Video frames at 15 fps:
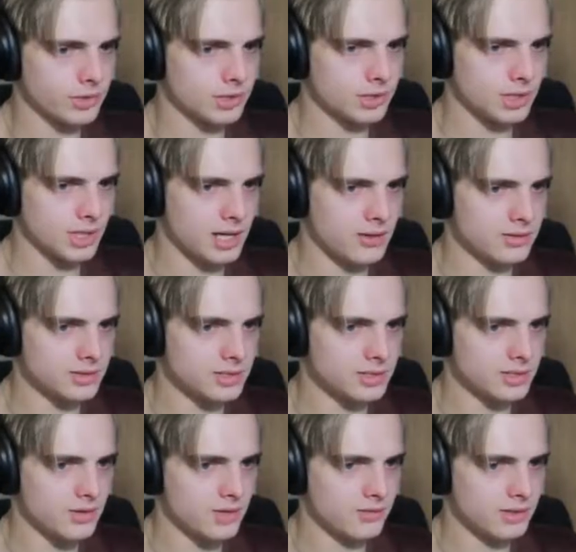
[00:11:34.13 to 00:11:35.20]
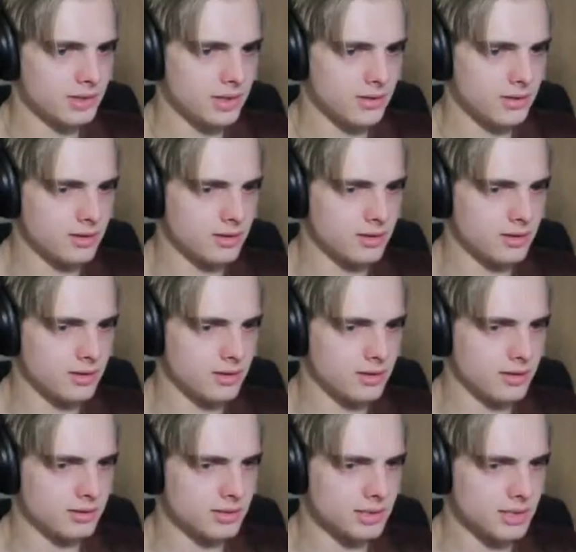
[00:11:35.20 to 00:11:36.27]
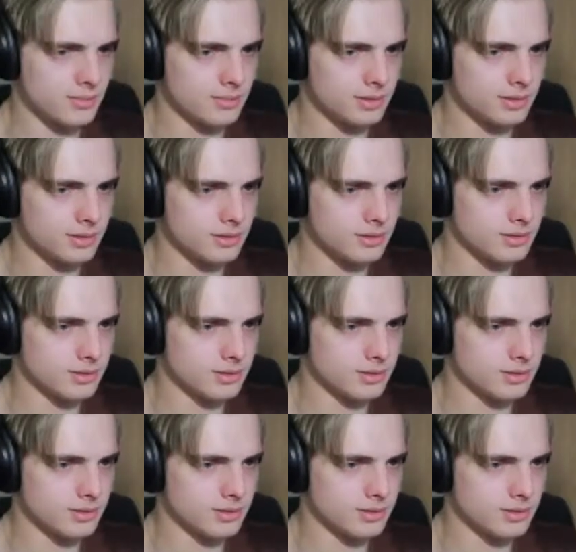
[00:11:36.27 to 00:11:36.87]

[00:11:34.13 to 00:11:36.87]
He's like, how is this tree even down here? How's this happening?